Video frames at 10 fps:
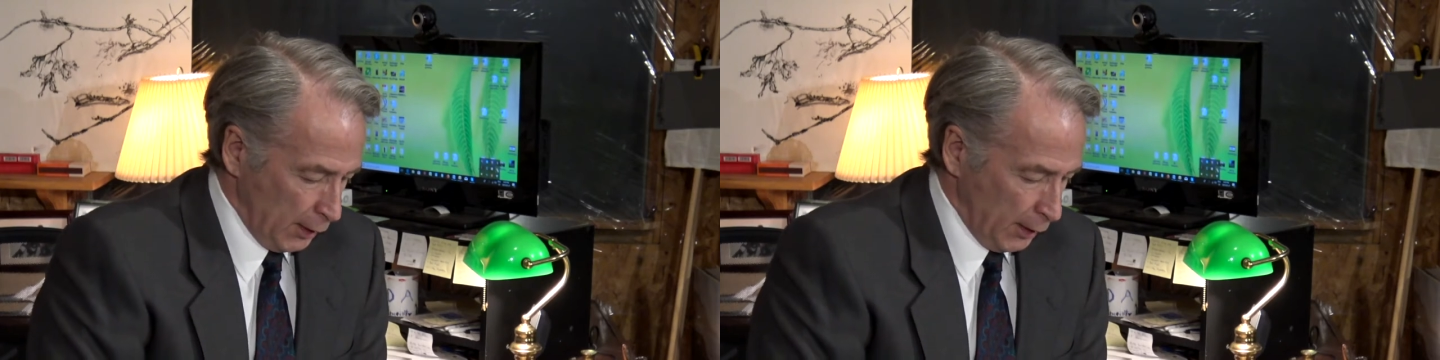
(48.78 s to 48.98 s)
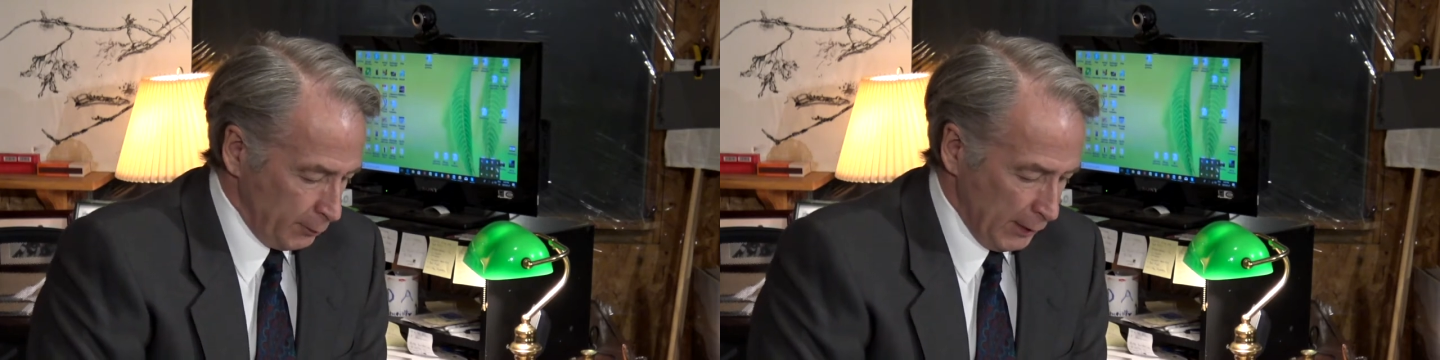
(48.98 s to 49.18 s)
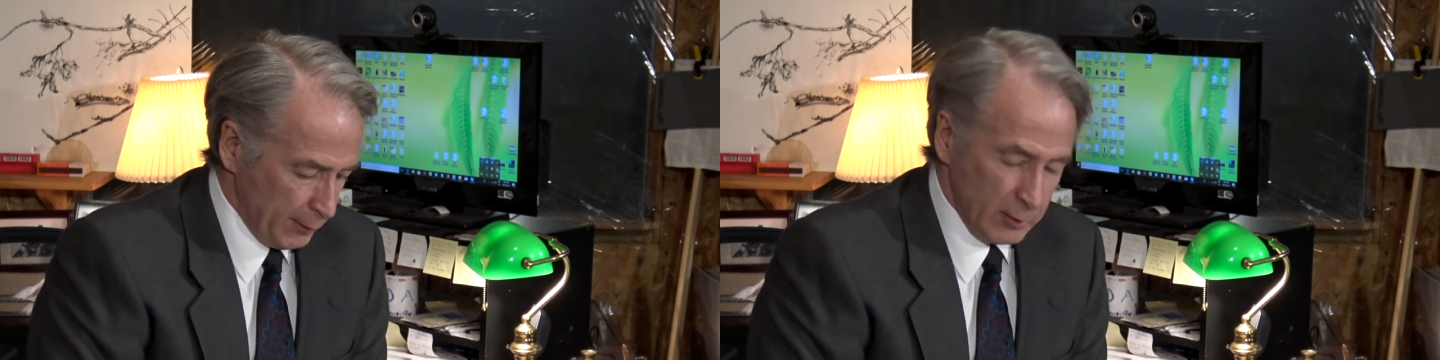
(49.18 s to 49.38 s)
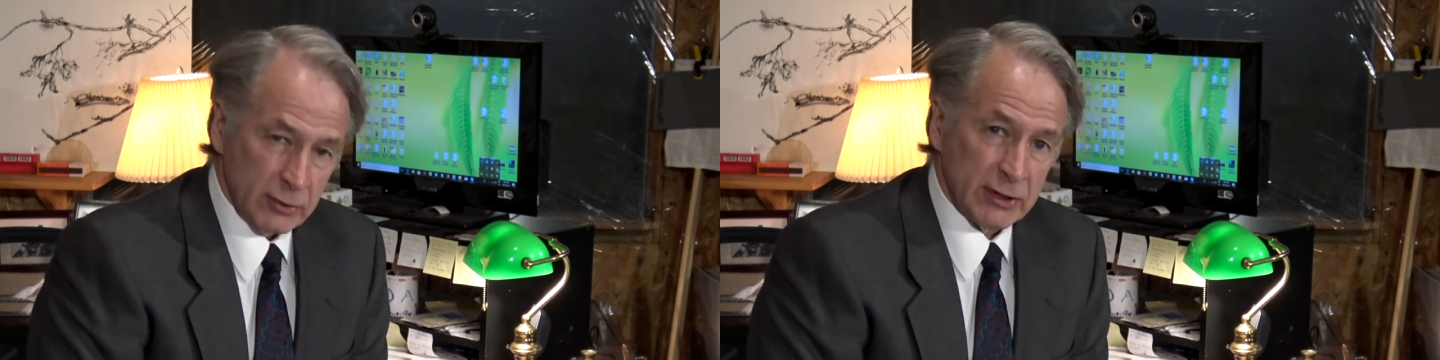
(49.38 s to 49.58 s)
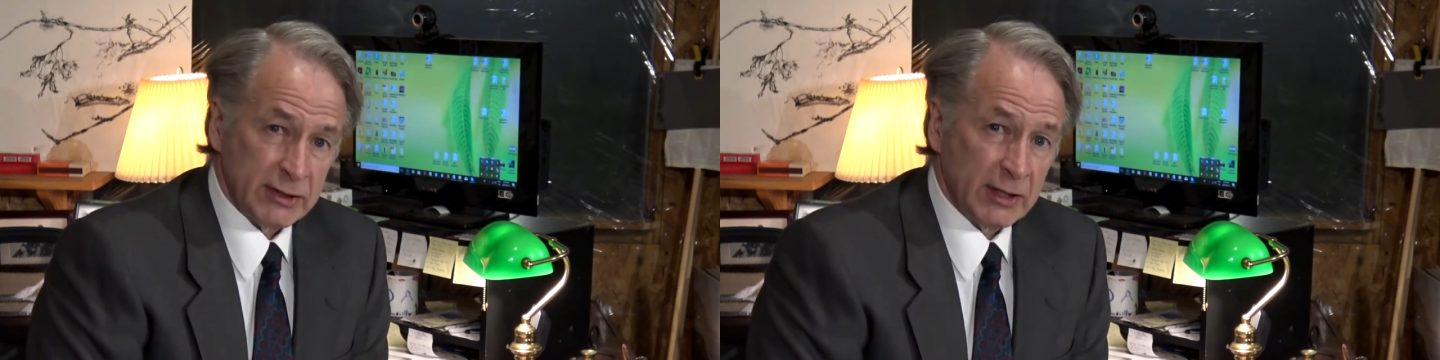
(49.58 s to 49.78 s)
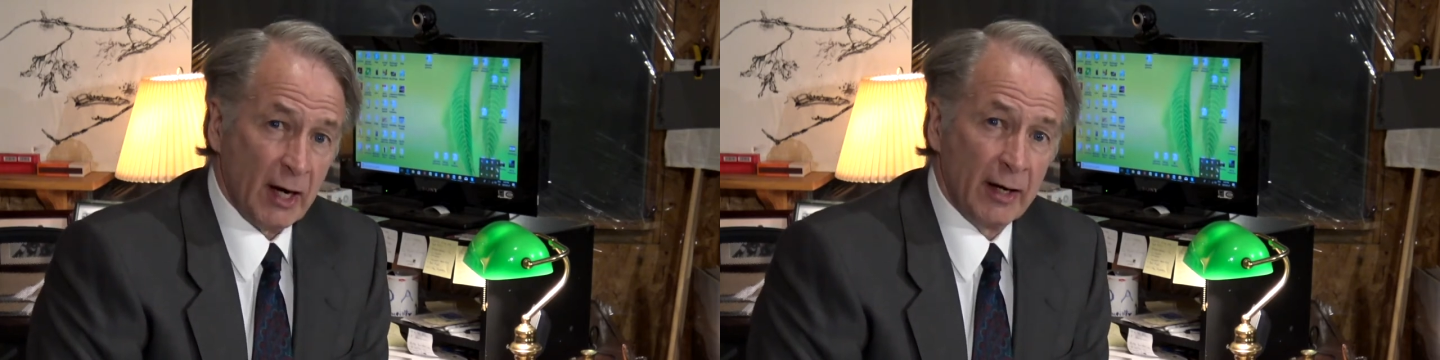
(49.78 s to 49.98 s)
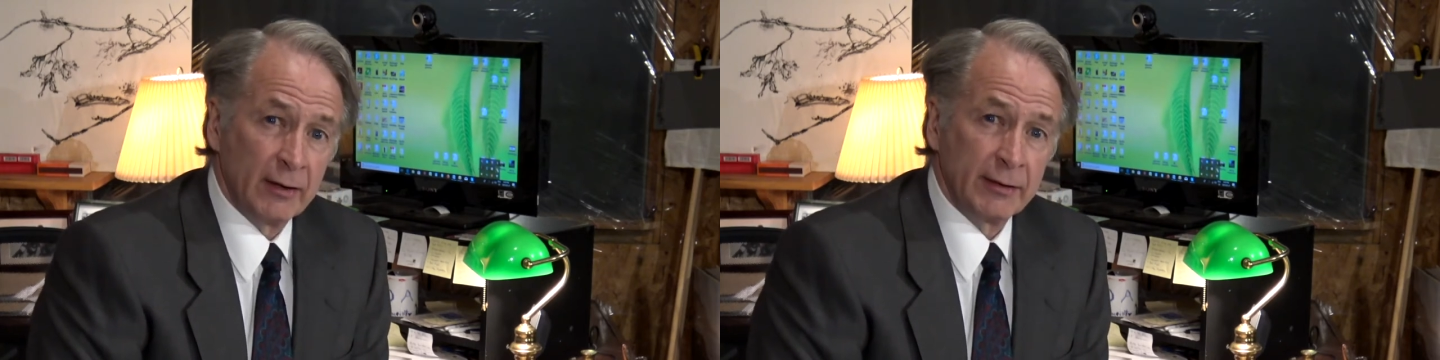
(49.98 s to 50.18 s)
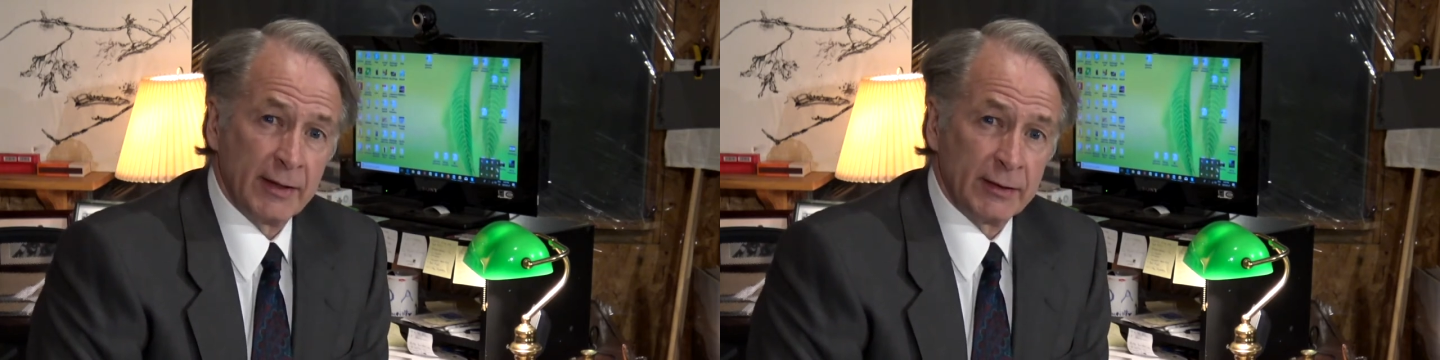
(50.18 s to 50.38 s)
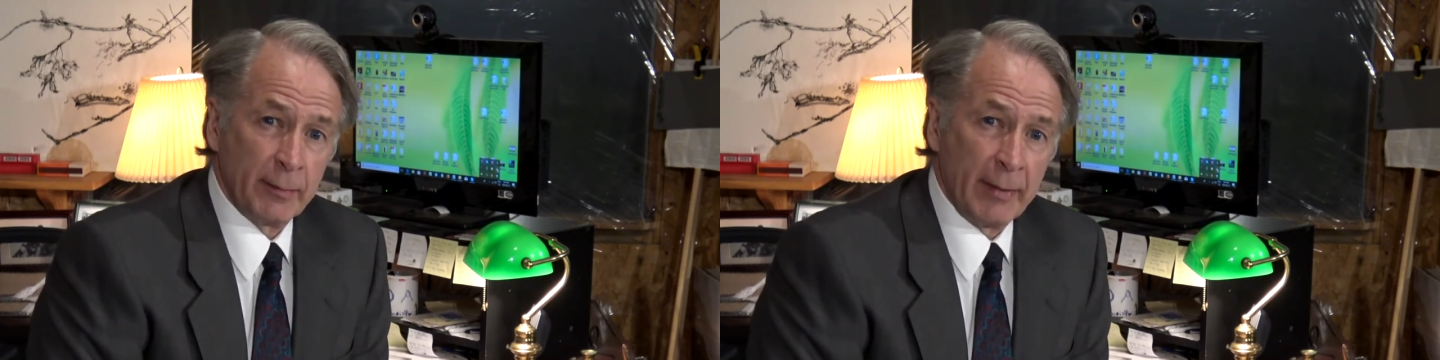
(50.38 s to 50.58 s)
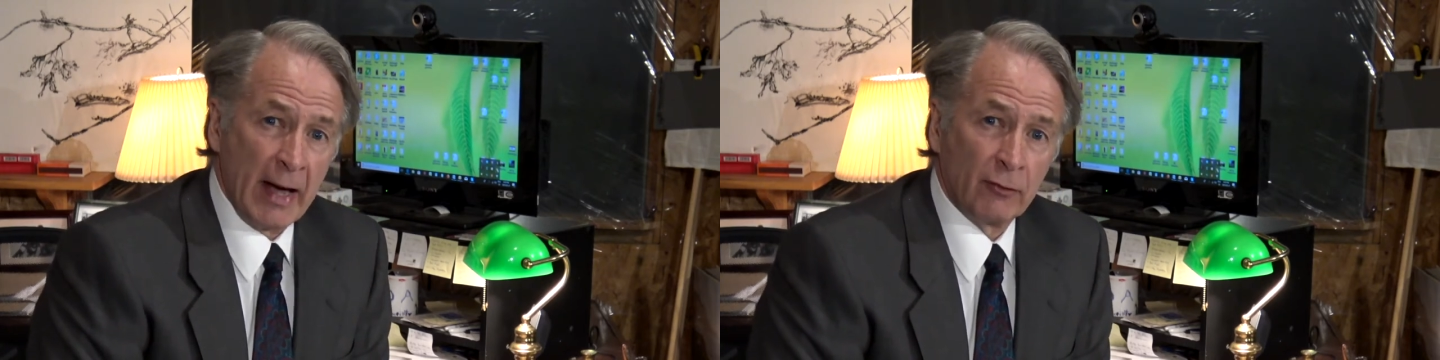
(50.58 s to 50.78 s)
And maybe you're just tired that
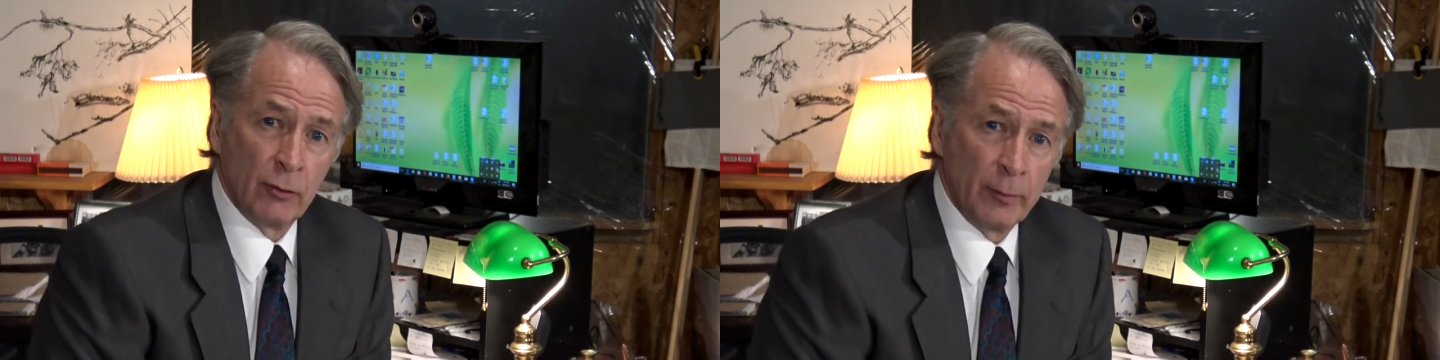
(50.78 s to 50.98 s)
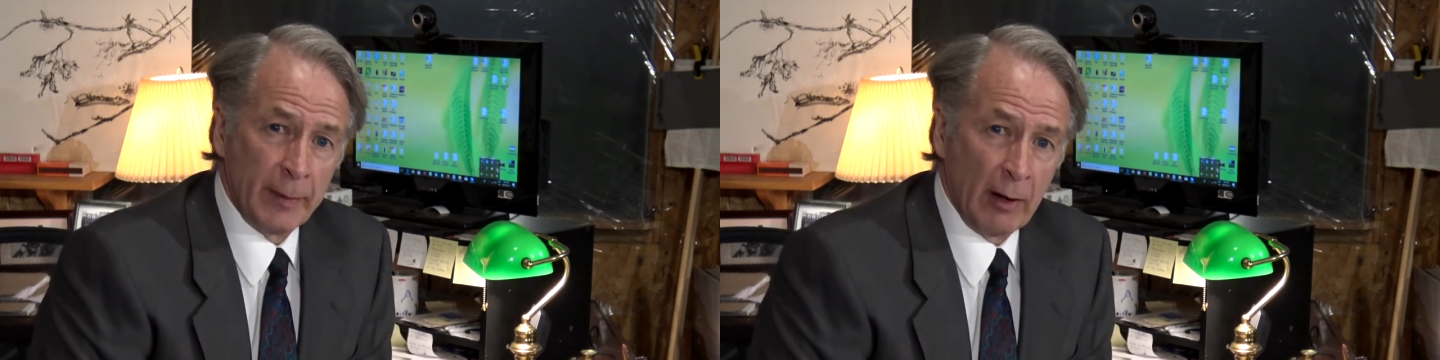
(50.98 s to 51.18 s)
the backroom